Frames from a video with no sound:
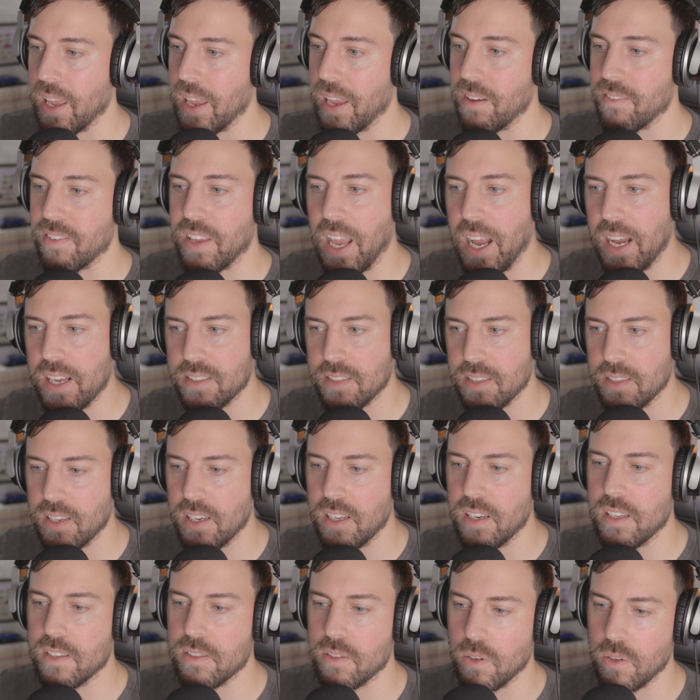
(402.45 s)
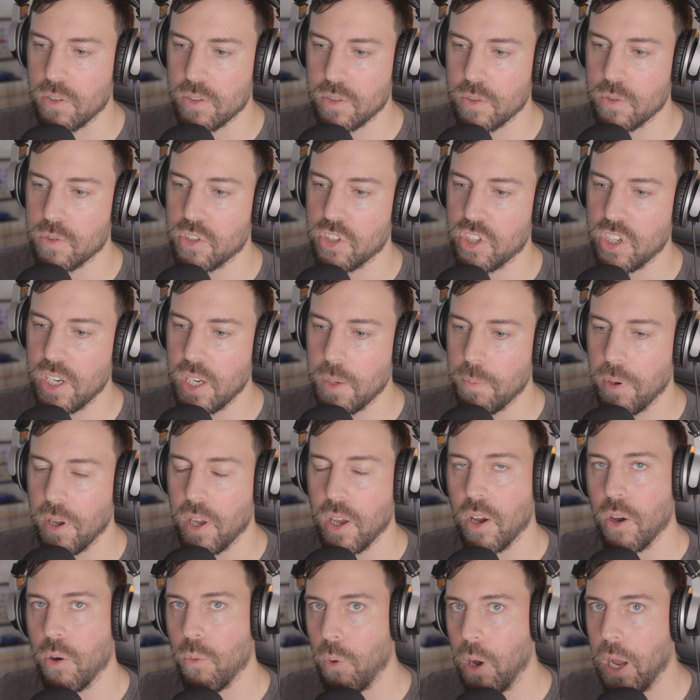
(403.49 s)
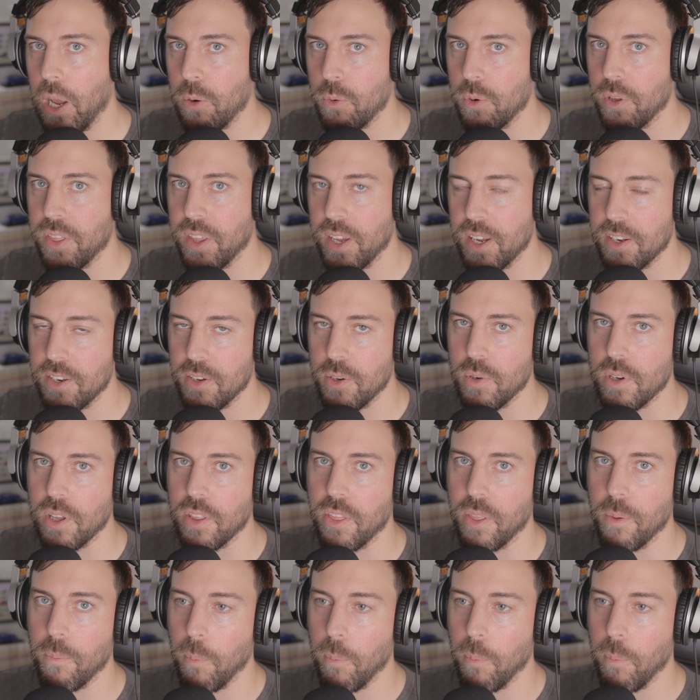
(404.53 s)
If gasoline is also cheap, why would they do it?